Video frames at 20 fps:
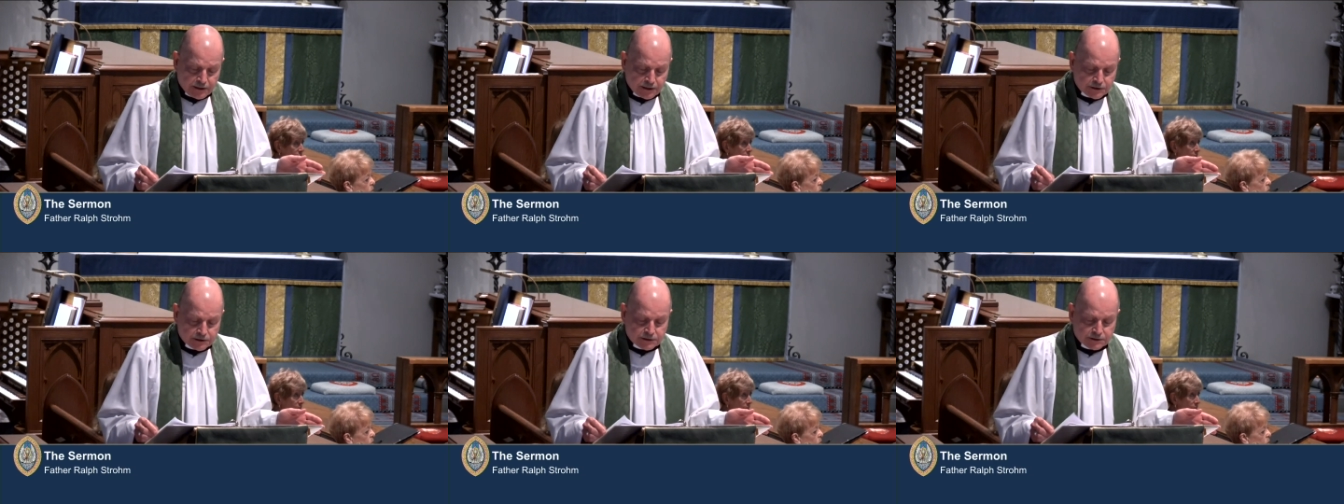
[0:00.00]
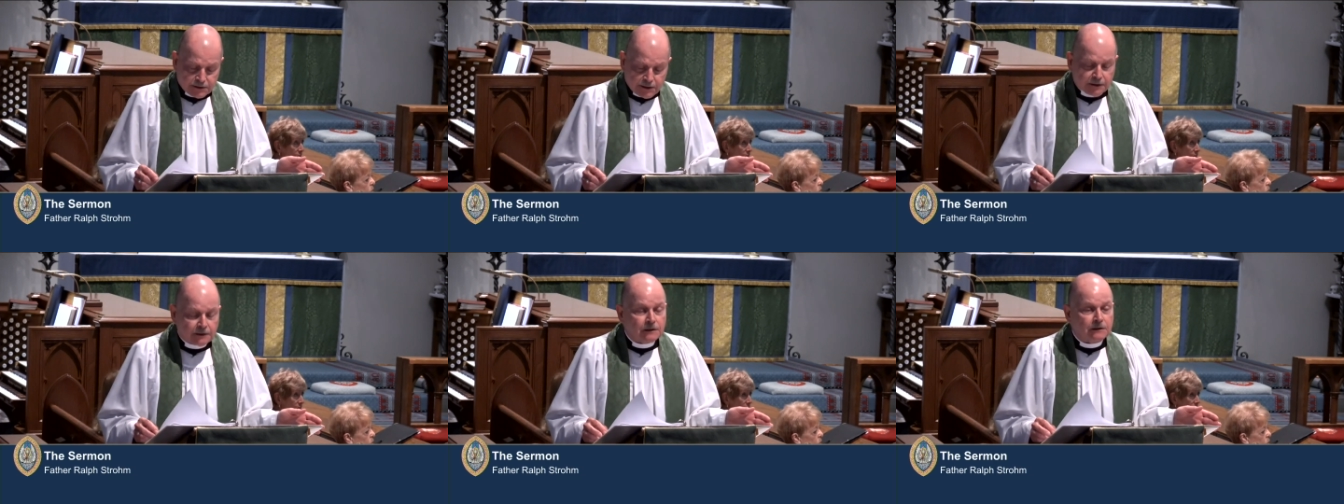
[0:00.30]
he's
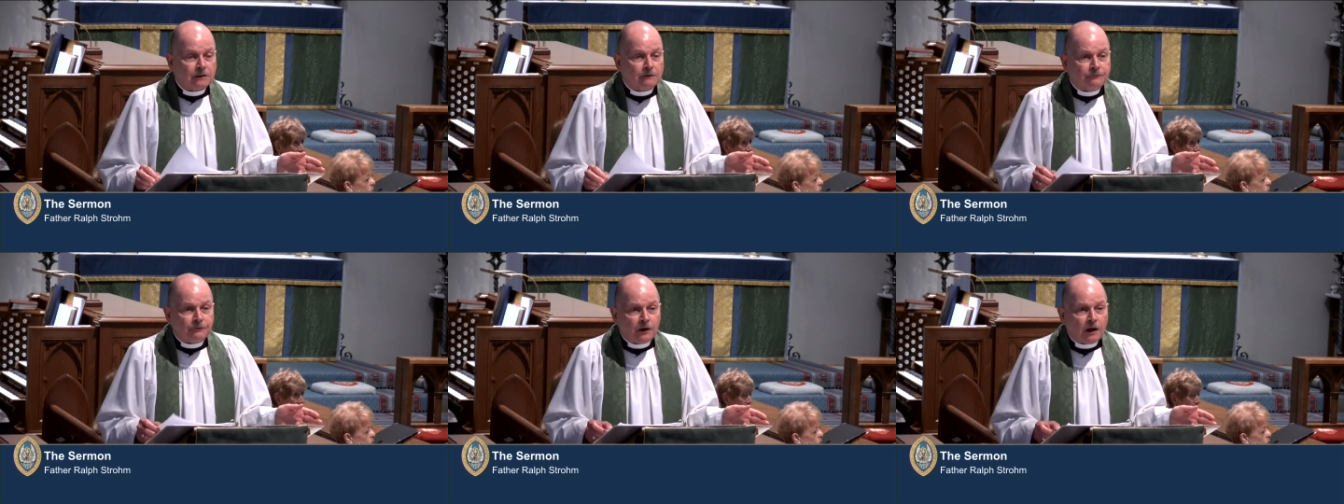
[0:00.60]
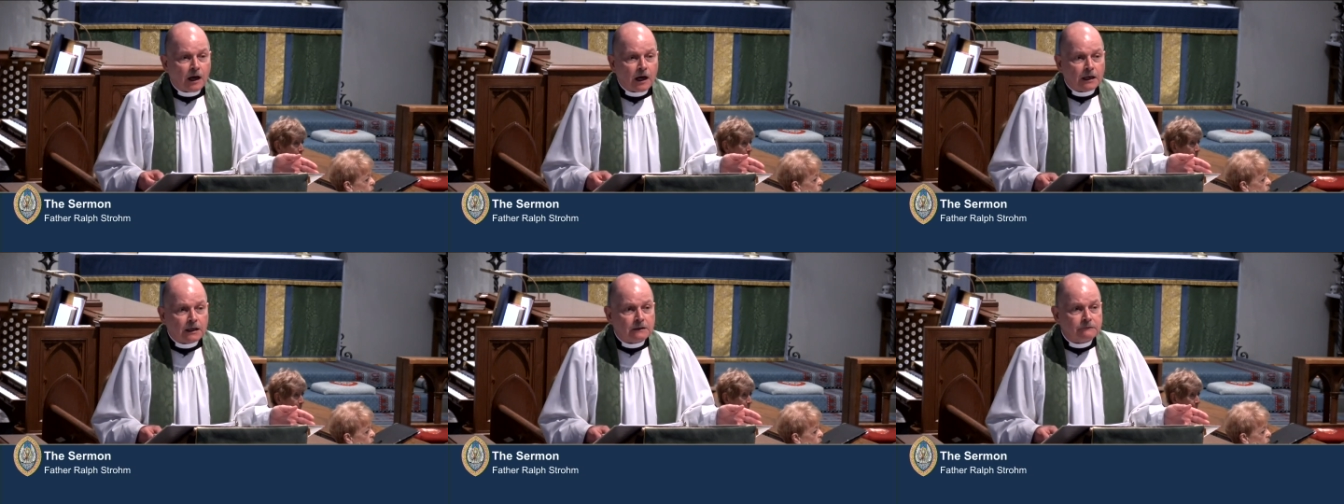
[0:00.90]
tending the
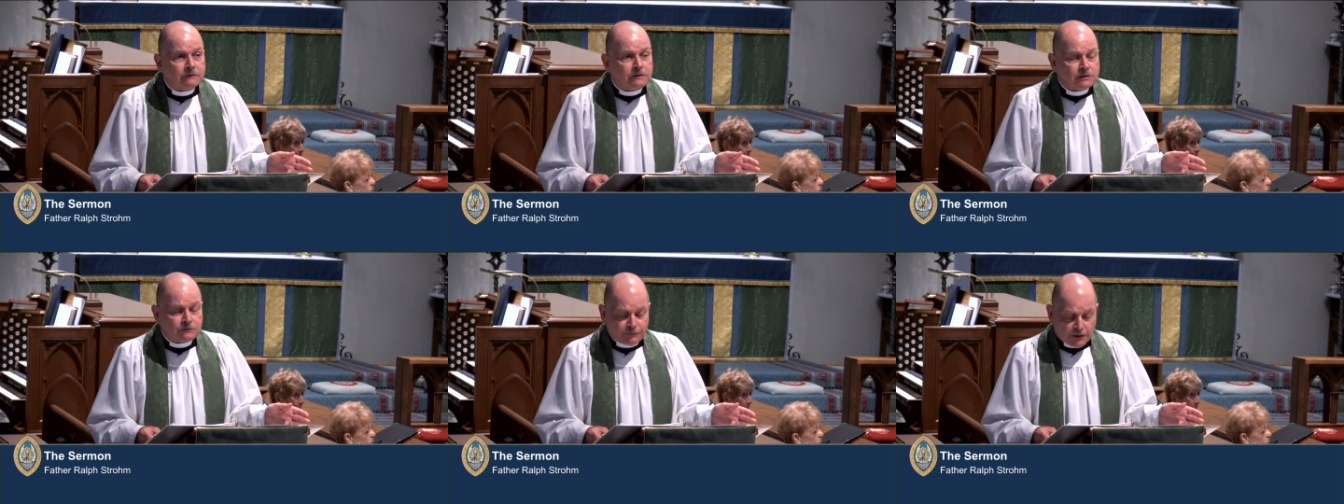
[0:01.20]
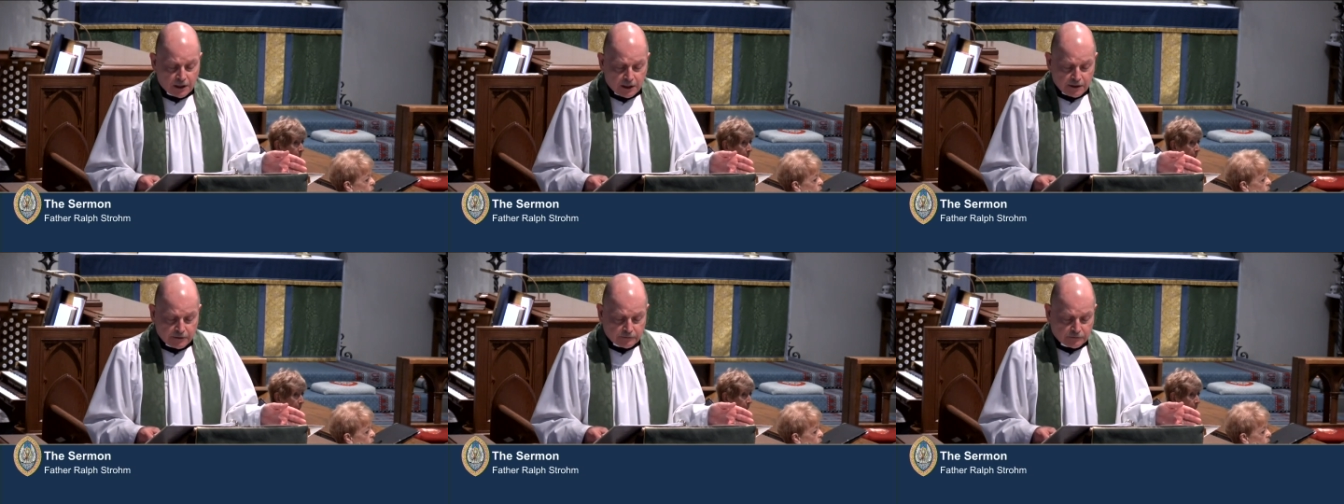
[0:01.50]
flock of his
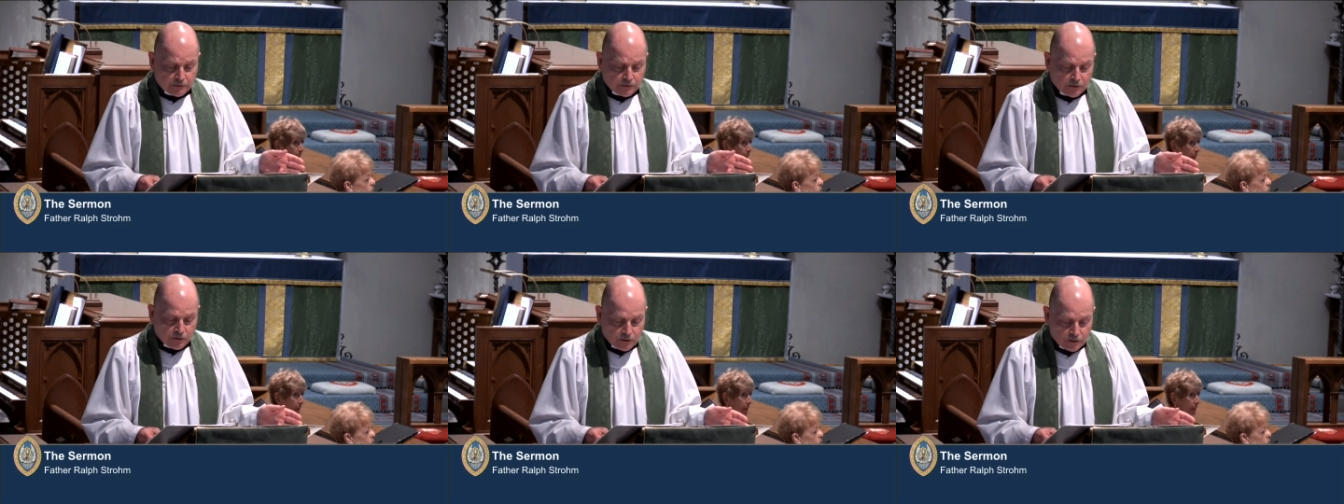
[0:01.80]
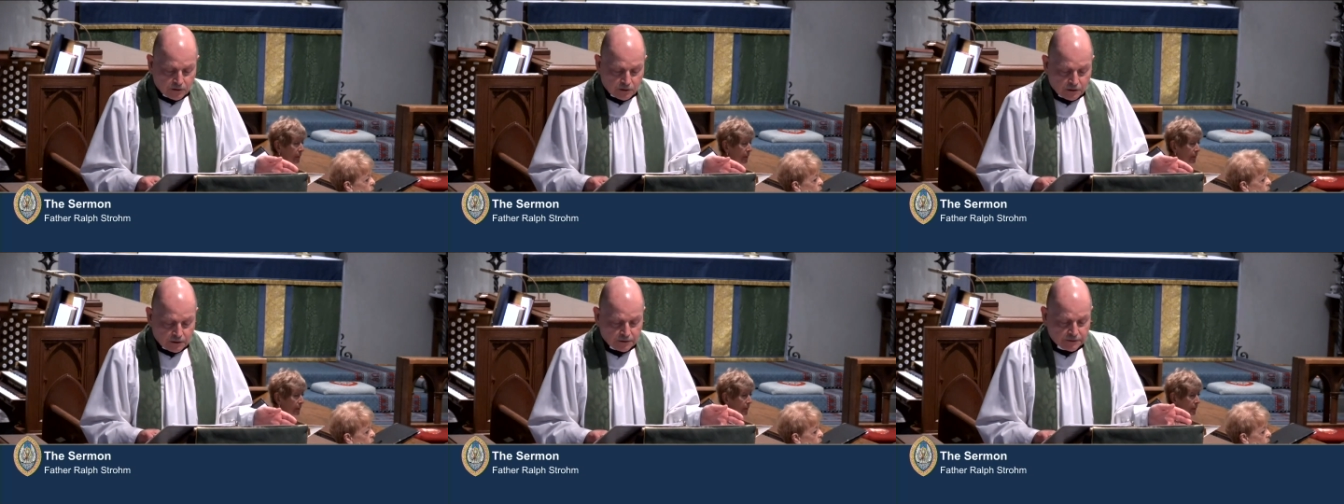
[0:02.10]
father in
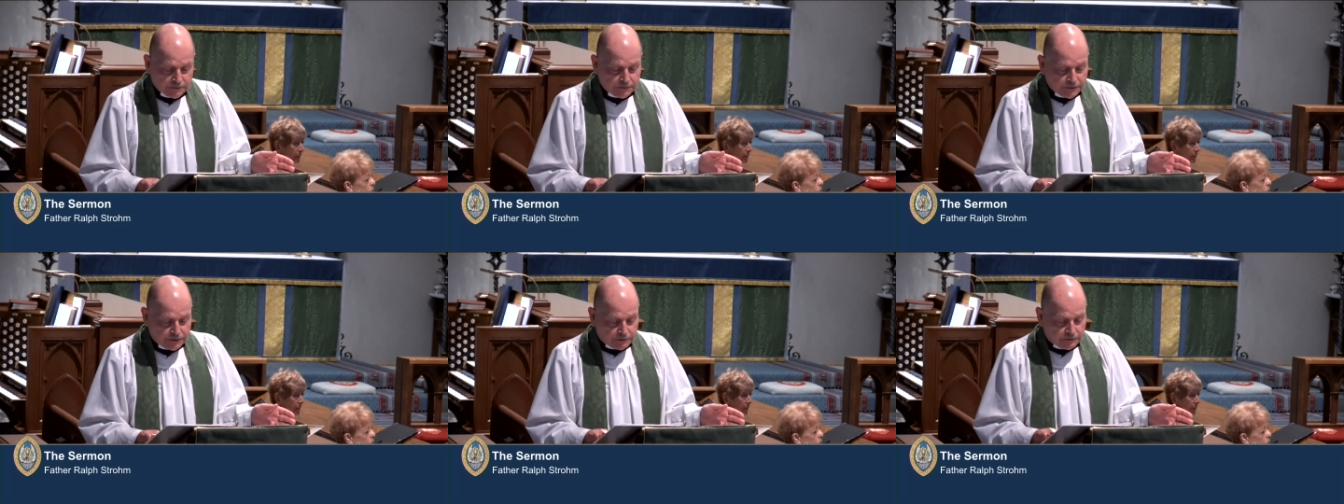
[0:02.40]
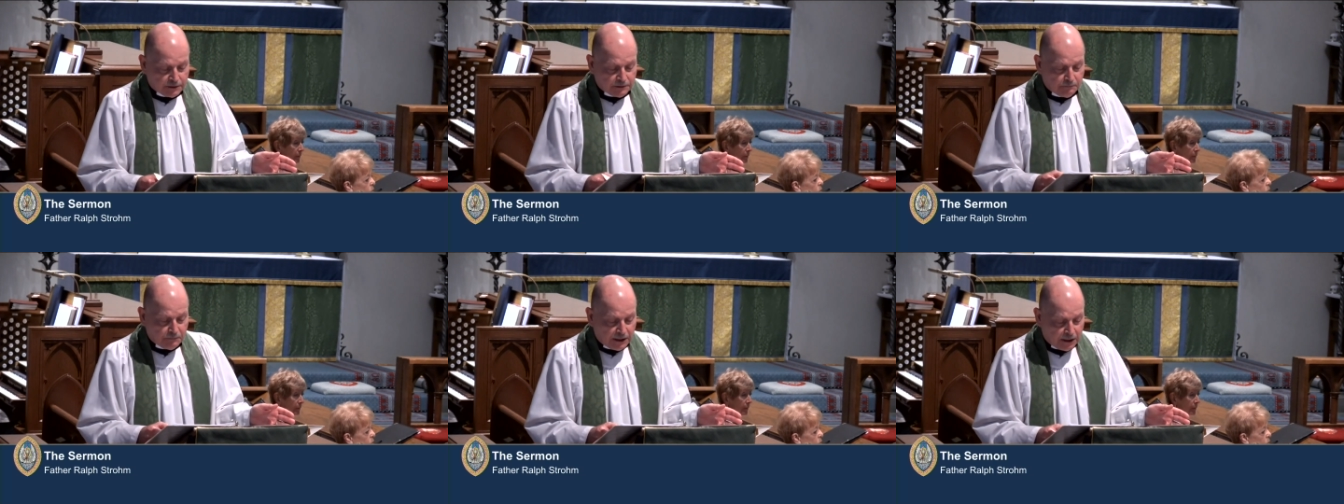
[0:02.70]
law
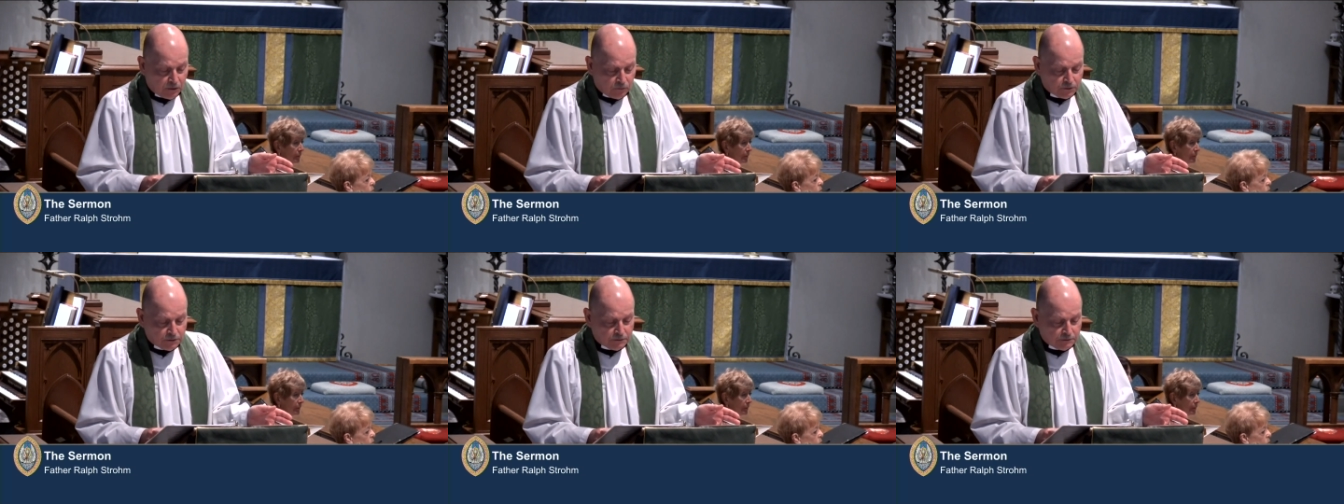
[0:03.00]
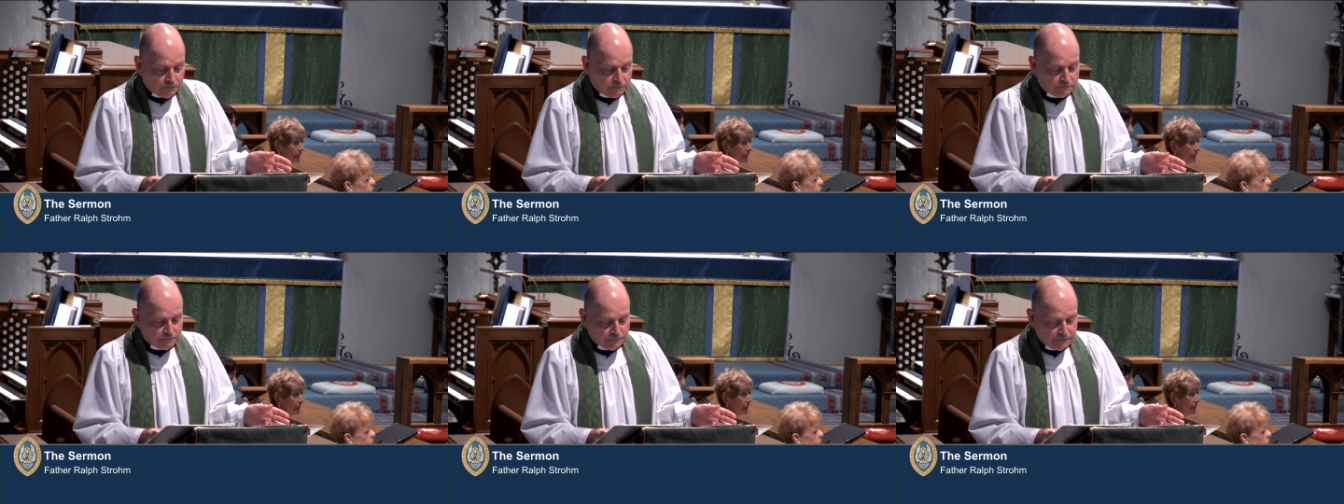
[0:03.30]
near a mountain,